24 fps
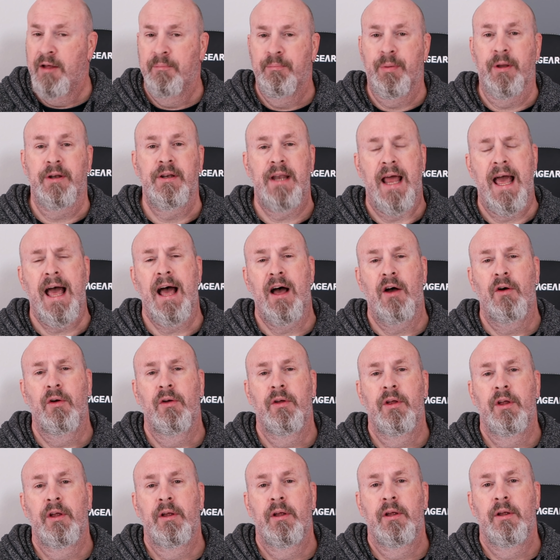But now,
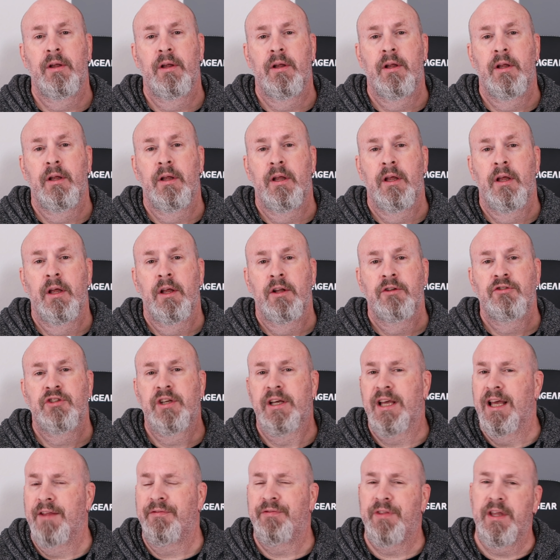to
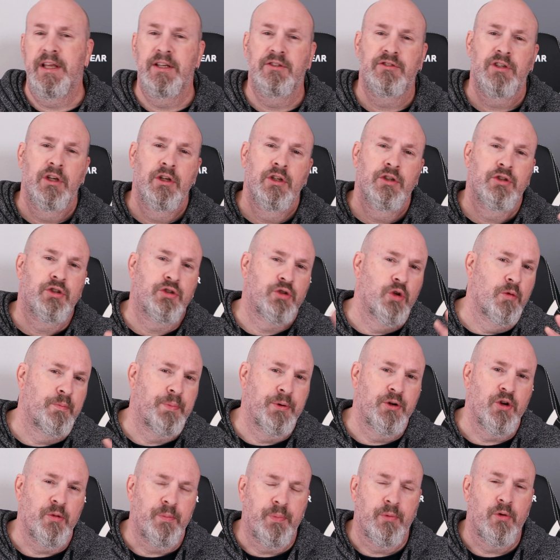get these
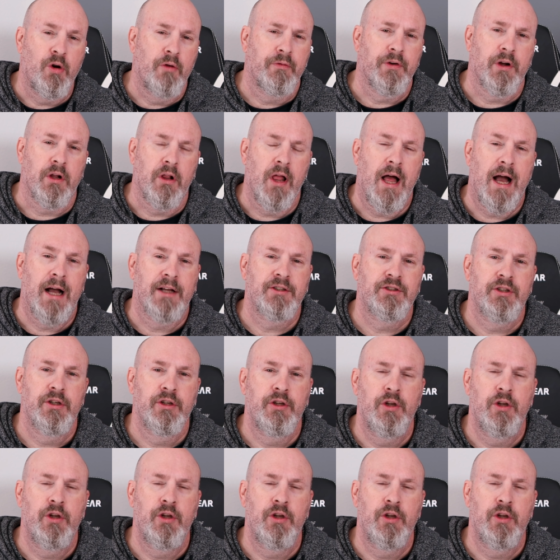super duper overclocks,